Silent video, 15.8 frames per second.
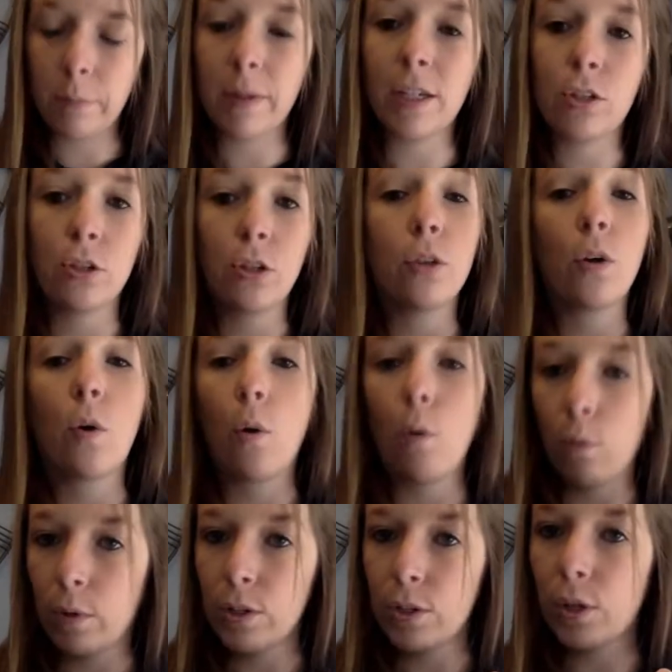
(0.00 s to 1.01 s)
Make sure they're
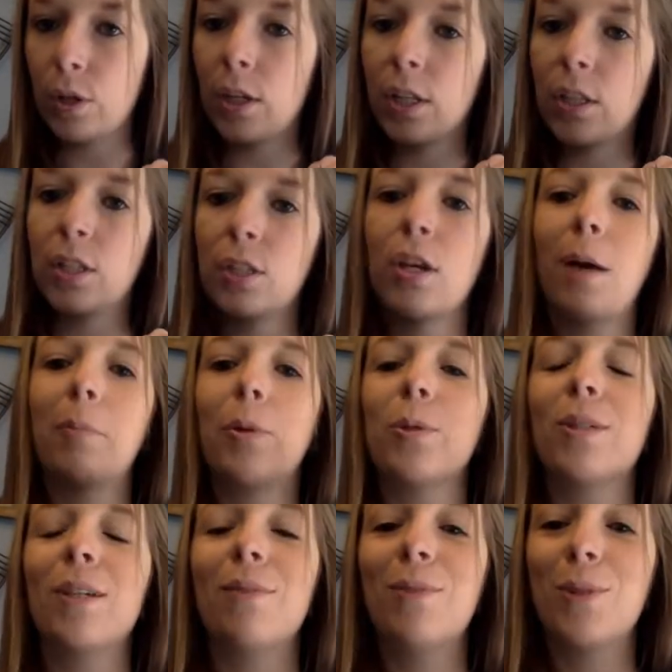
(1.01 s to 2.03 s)
always starting at the top.
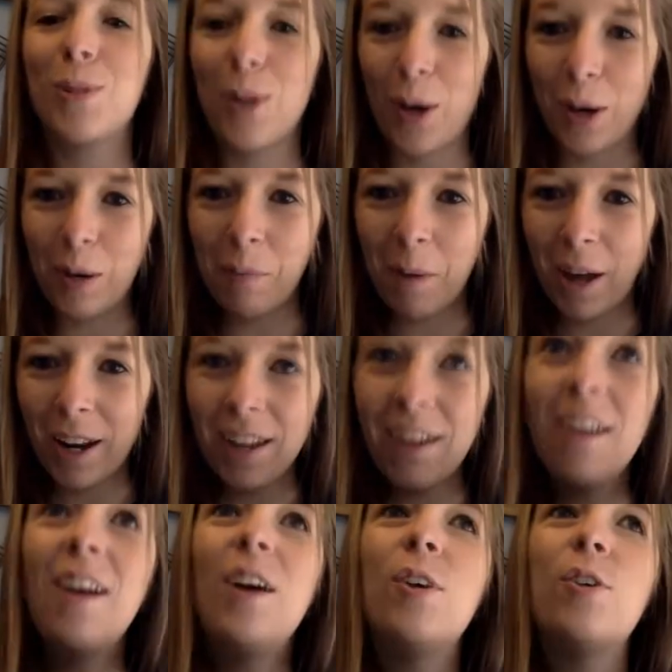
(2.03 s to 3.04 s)
There's even a song about it,
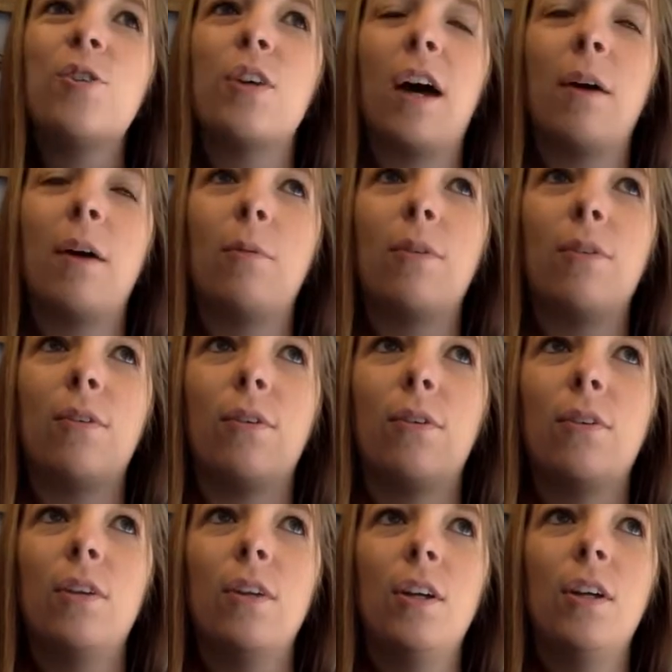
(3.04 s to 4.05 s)
so I
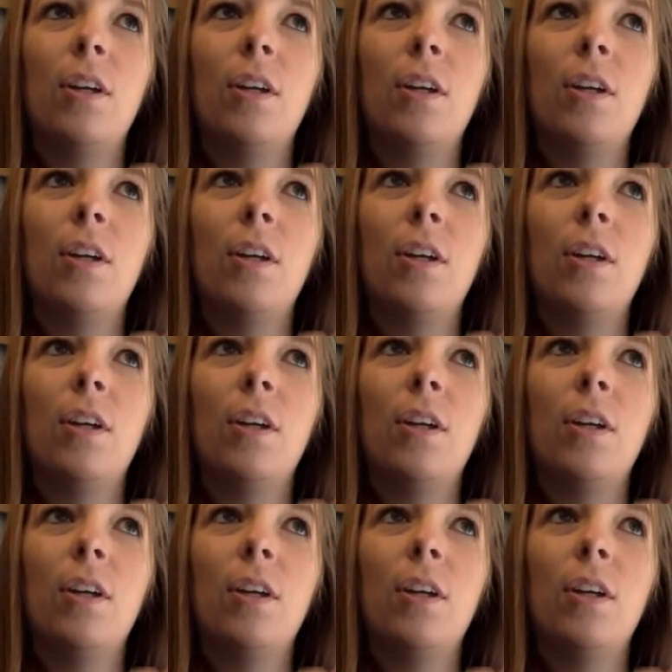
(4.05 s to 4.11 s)
will